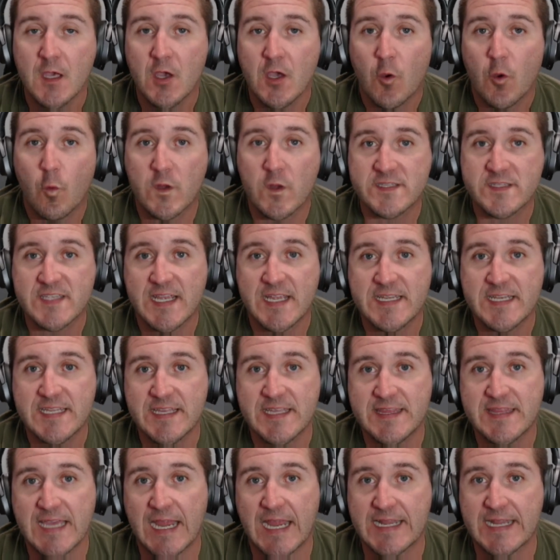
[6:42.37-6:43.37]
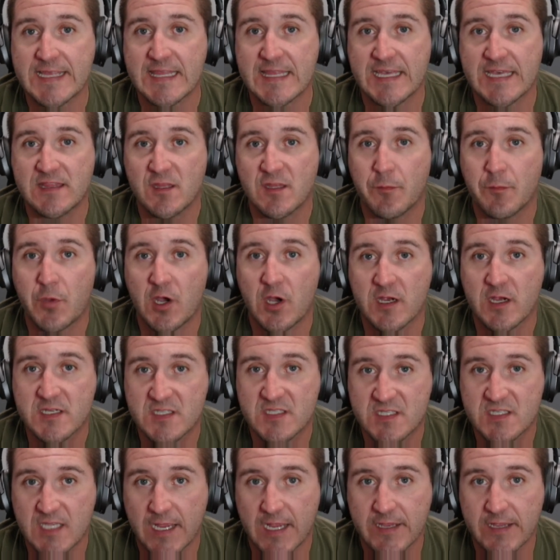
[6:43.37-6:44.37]
Once I did that, I let the box
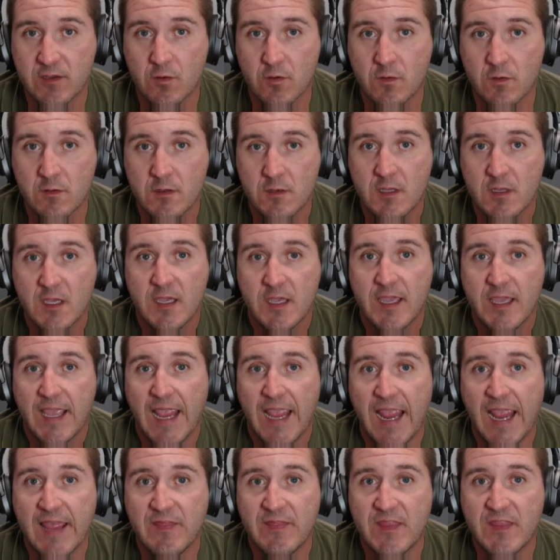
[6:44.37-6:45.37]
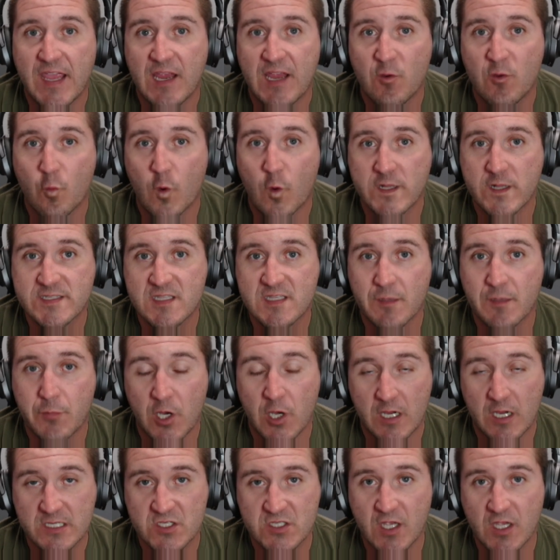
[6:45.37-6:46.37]
cycle, and then once the
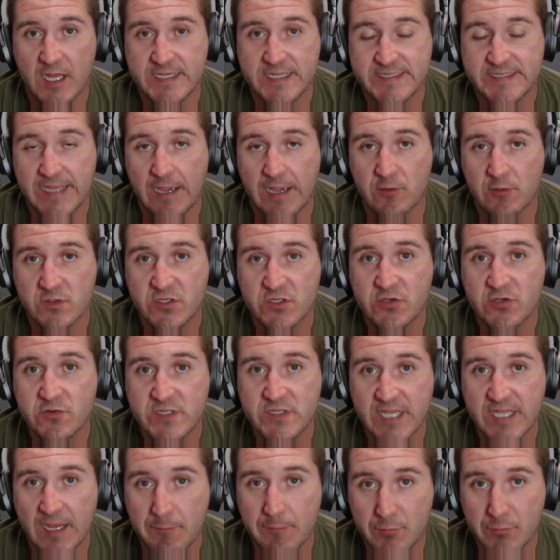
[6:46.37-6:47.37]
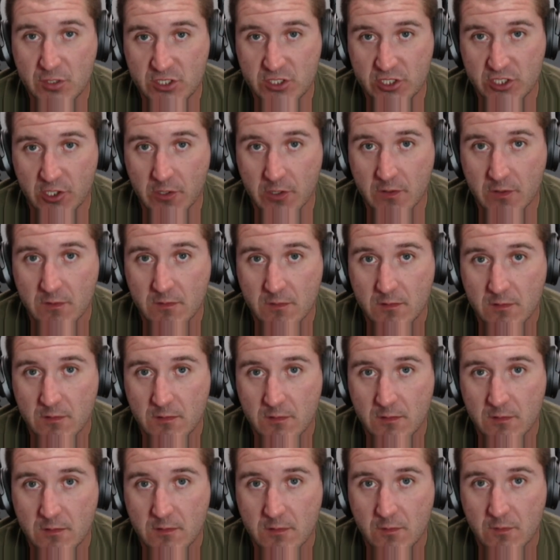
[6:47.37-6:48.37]
box got down to temperature,
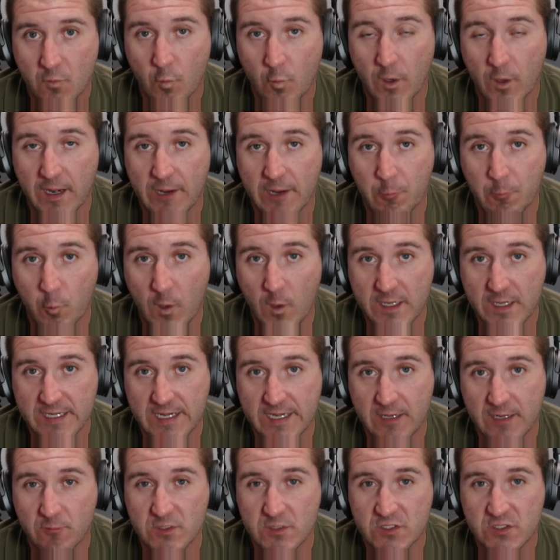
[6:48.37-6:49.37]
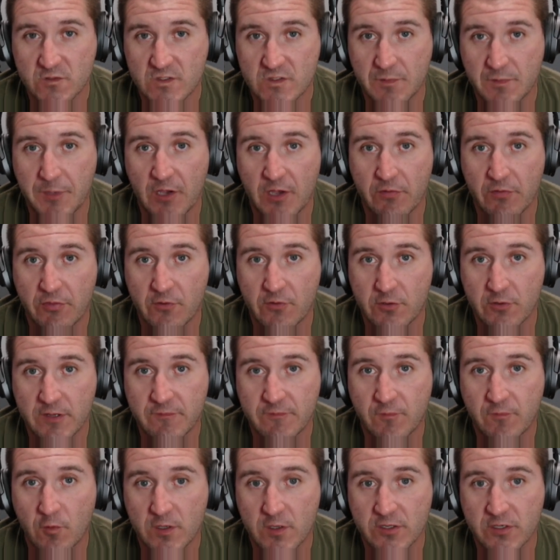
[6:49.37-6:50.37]
where I wanted it, which was about
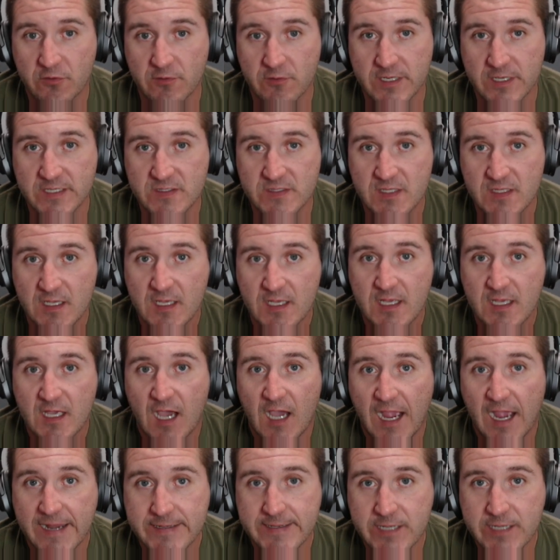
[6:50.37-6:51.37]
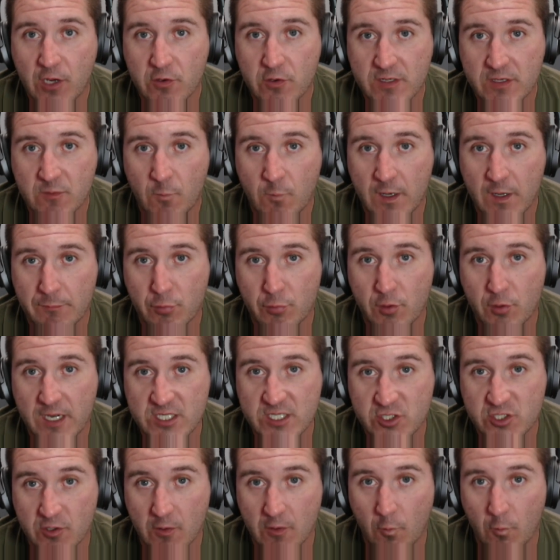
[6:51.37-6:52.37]
34 degrees, I noted what
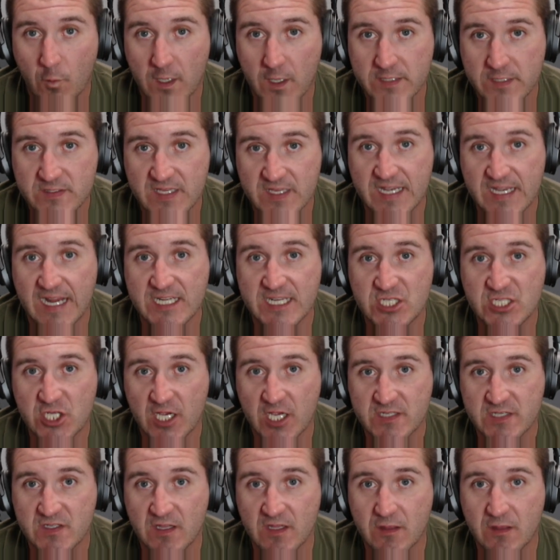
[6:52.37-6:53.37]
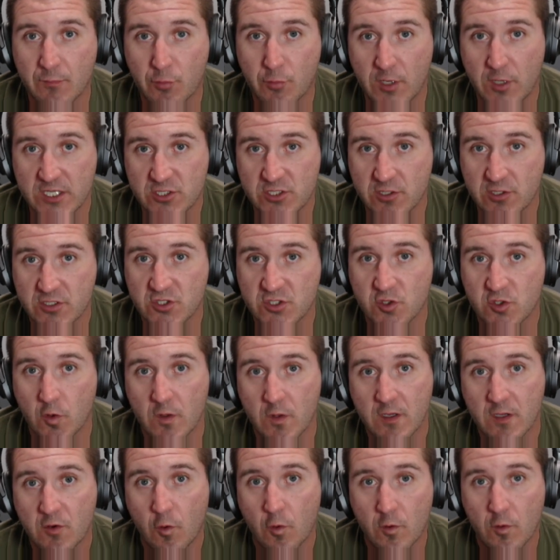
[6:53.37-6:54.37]
pressure it was and I adjusted the pressure control
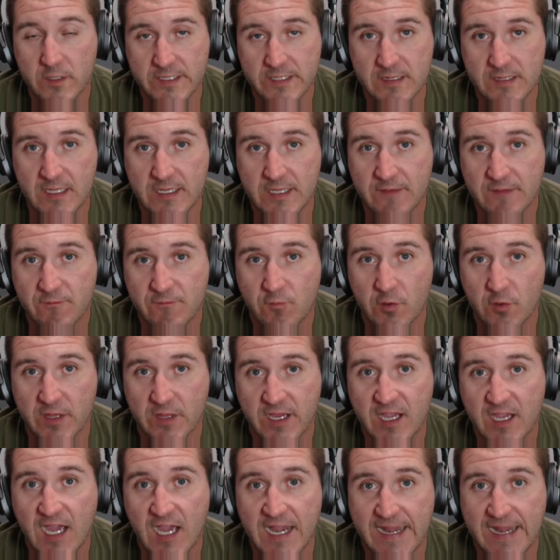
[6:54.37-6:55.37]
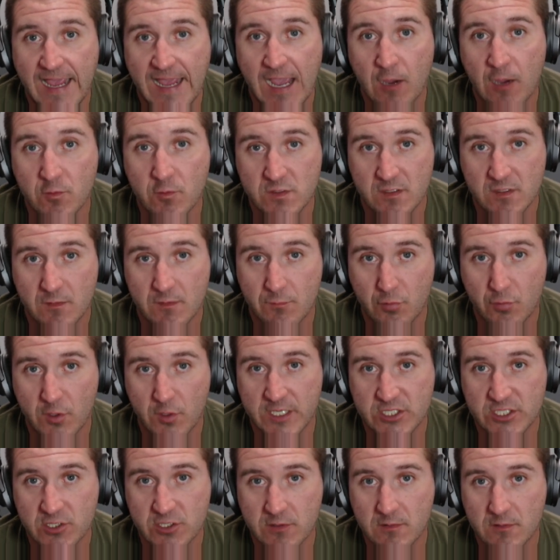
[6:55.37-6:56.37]
accordingly for the cutout
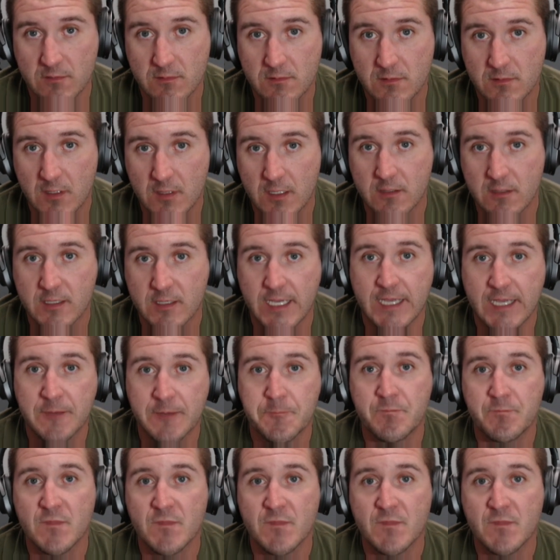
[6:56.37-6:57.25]
pressure. Okay.